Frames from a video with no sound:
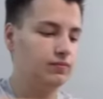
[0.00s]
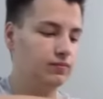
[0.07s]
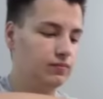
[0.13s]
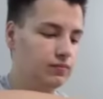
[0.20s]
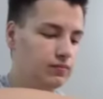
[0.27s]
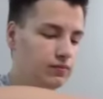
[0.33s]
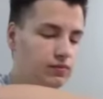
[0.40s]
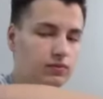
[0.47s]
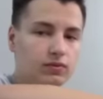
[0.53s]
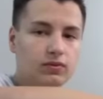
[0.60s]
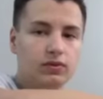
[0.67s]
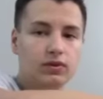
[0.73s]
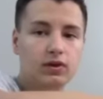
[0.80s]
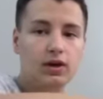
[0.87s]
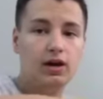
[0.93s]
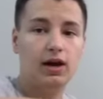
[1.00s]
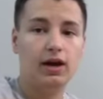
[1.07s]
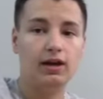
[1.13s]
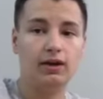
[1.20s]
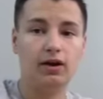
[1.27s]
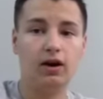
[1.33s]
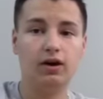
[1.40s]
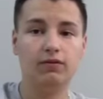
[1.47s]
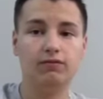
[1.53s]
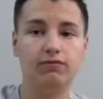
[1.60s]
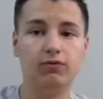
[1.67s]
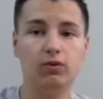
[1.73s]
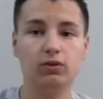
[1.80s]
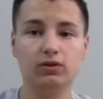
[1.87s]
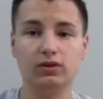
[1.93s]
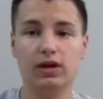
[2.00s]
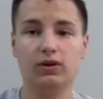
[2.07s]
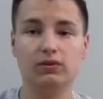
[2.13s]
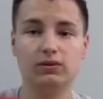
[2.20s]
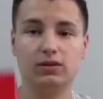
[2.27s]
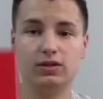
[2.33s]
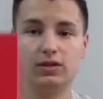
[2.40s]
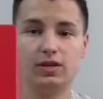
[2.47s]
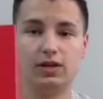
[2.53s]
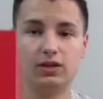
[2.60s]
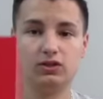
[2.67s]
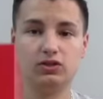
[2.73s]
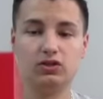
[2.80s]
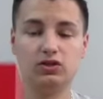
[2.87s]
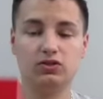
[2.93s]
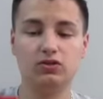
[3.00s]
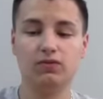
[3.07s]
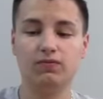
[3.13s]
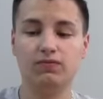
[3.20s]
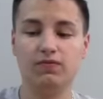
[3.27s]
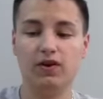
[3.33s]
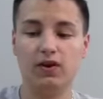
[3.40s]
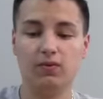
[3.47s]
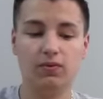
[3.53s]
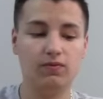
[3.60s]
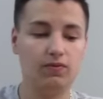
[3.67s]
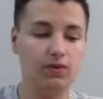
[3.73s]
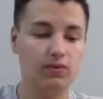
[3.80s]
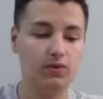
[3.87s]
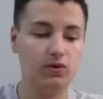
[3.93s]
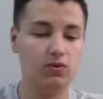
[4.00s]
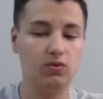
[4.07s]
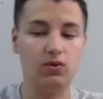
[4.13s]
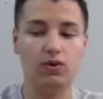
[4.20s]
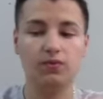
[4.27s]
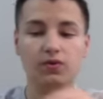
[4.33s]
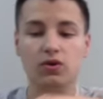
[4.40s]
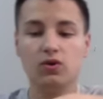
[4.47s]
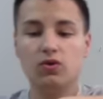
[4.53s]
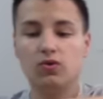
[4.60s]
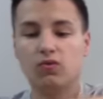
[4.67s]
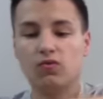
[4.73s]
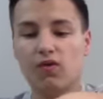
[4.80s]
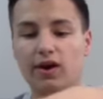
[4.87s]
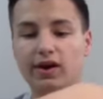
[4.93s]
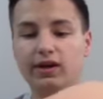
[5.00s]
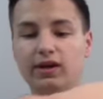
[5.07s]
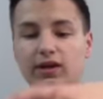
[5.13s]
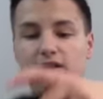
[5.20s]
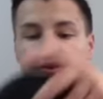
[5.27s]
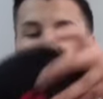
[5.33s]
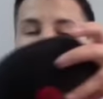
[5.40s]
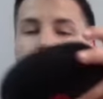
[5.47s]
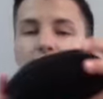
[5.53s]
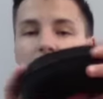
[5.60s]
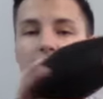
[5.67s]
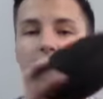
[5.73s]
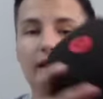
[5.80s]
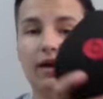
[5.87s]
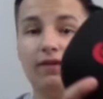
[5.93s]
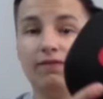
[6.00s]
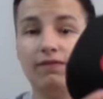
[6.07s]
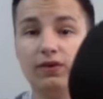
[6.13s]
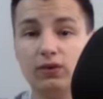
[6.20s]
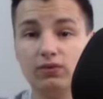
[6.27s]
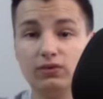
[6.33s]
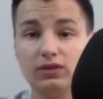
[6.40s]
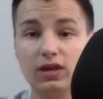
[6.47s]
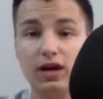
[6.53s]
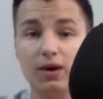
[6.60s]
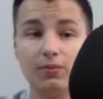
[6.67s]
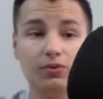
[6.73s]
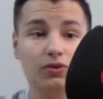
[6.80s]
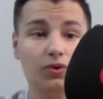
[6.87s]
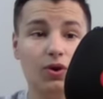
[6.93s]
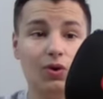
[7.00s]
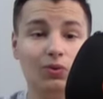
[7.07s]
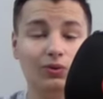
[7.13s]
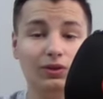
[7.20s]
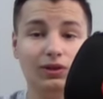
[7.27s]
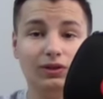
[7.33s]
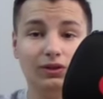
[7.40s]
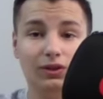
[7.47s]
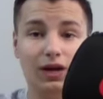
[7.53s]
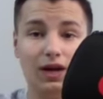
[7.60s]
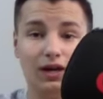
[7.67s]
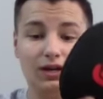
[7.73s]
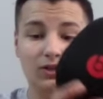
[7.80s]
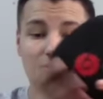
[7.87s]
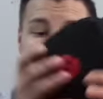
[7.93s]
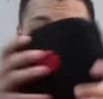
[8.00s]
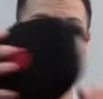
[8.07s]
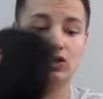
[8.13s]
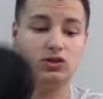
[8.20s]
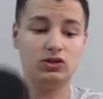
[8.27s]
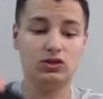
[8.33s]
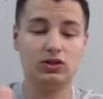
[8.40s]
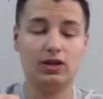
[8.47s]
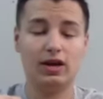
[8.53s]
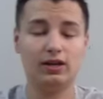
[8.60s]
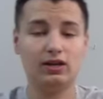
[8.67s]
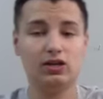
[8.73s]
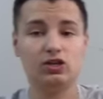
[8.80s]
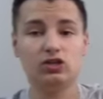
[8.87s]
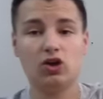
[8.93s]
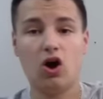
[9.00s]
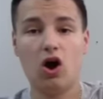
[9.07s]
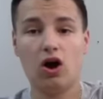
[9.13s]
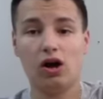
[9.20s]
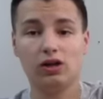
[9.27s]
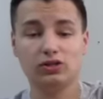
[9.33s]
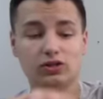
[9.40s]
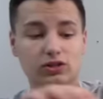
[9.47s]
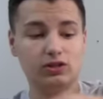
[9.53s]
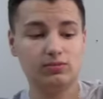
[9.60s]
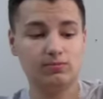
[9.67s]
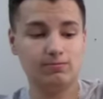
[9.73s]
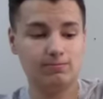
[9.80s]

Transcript: it unfolds out to this. So very, very cool. Right here are the headphones. They come with their own little case, so that is awesome.